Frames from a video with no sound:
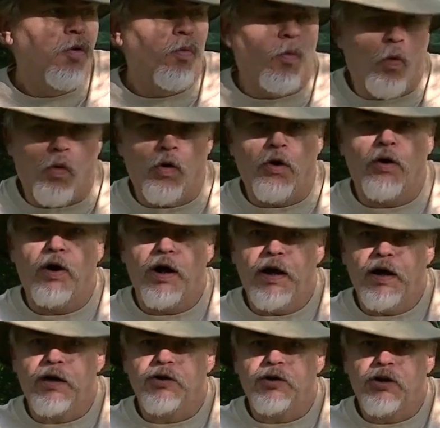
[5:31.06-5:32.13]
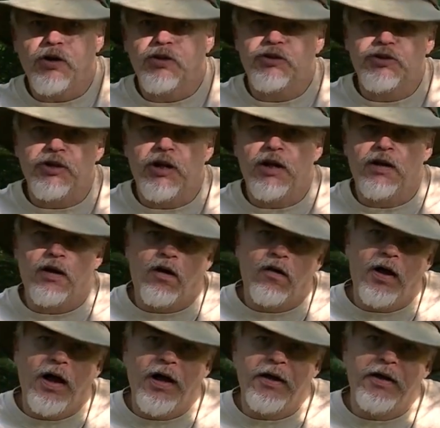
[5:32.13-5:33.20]
water and cook set and
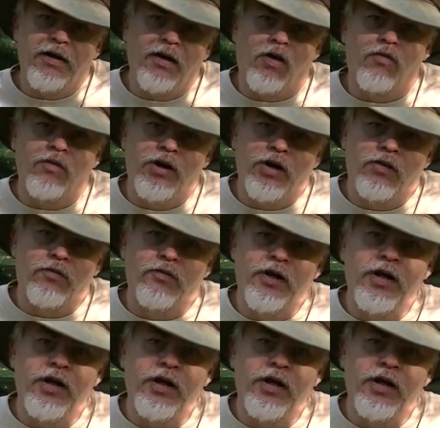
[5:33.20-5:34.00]
all hanging over here on